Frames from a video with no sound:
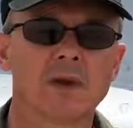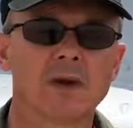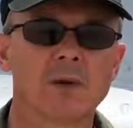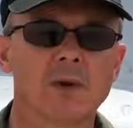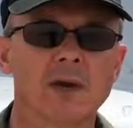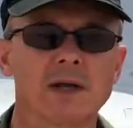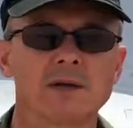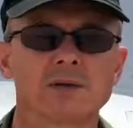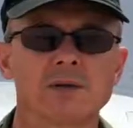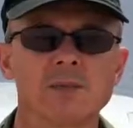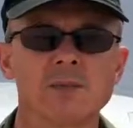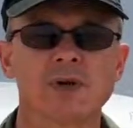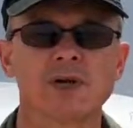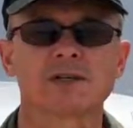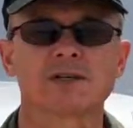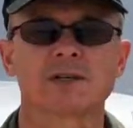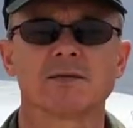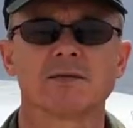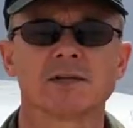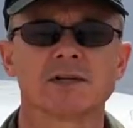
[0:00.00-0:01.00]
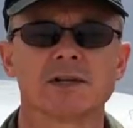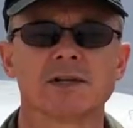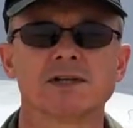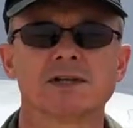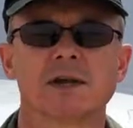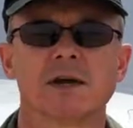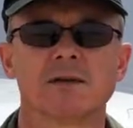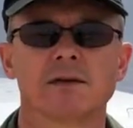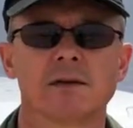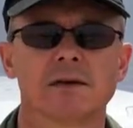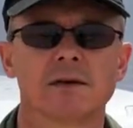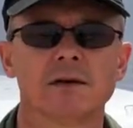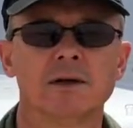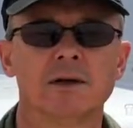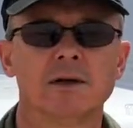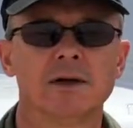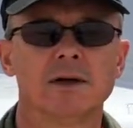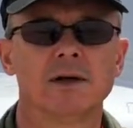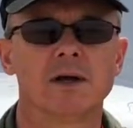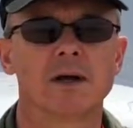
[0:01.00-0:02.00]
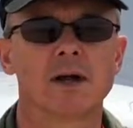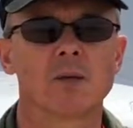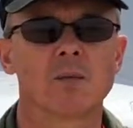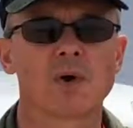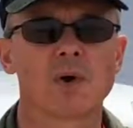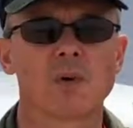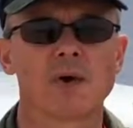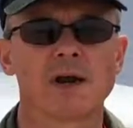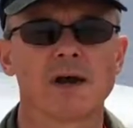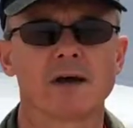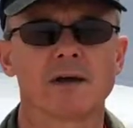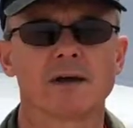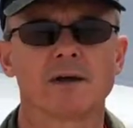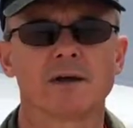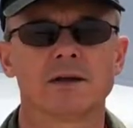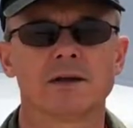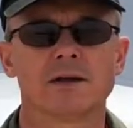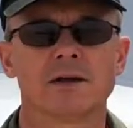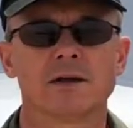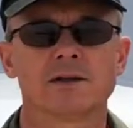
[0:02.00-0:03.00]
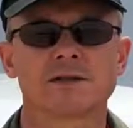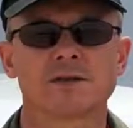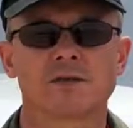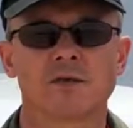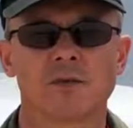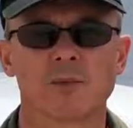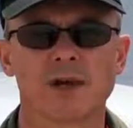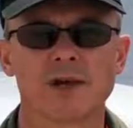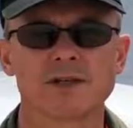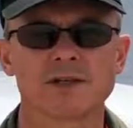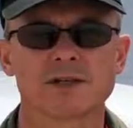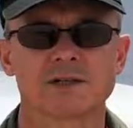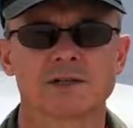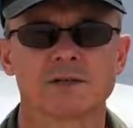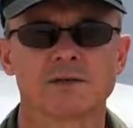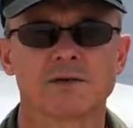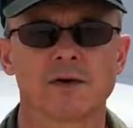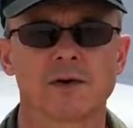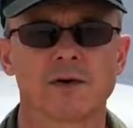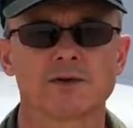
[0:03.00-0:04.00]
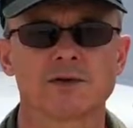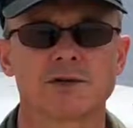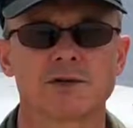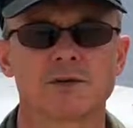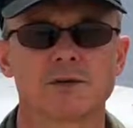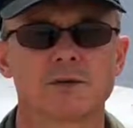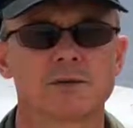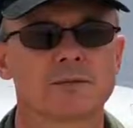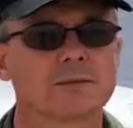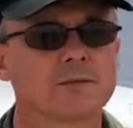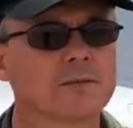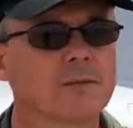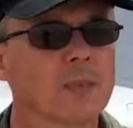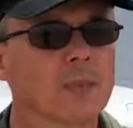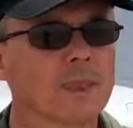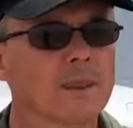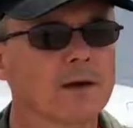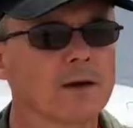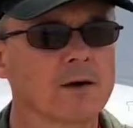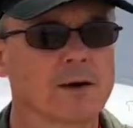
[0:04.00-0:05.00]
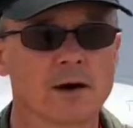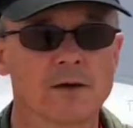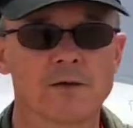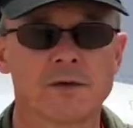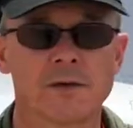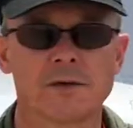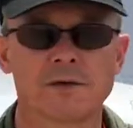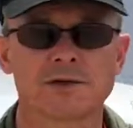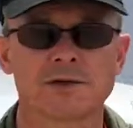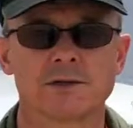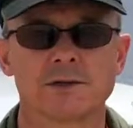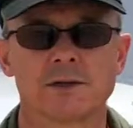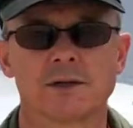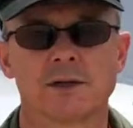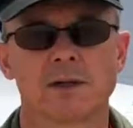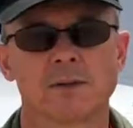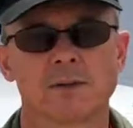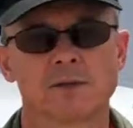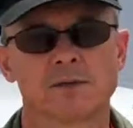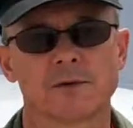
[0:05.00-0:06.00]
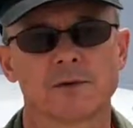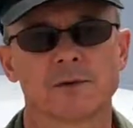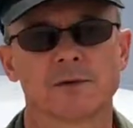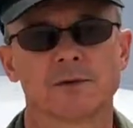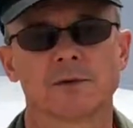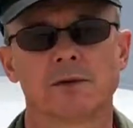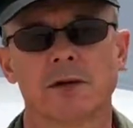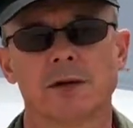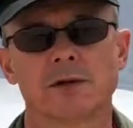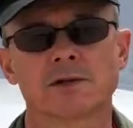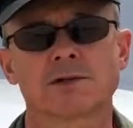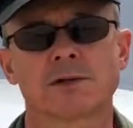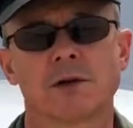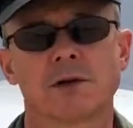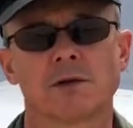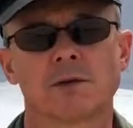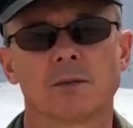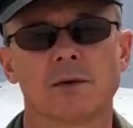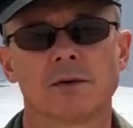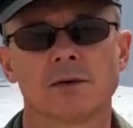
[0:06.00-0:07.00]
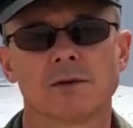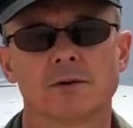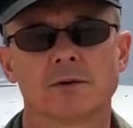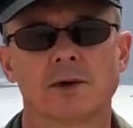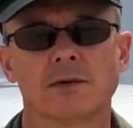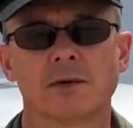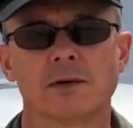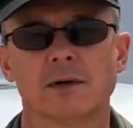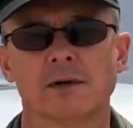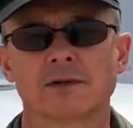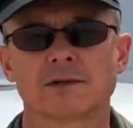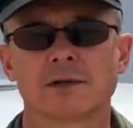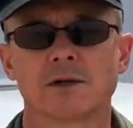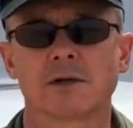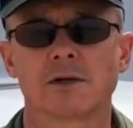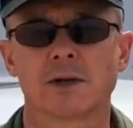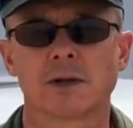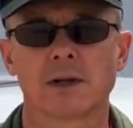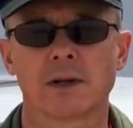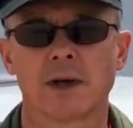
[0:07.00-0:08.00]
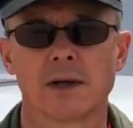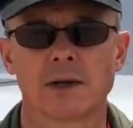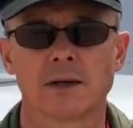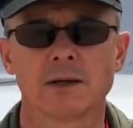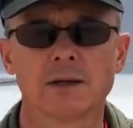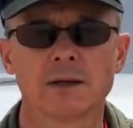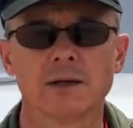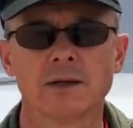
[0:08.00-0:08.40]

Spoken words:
We had 3 MiG-17s down there, and we went out and did some formation, did a photo shoot, air-to-air photo shoot, and then we flew the air show that we do every year at Cedar Creek Lake.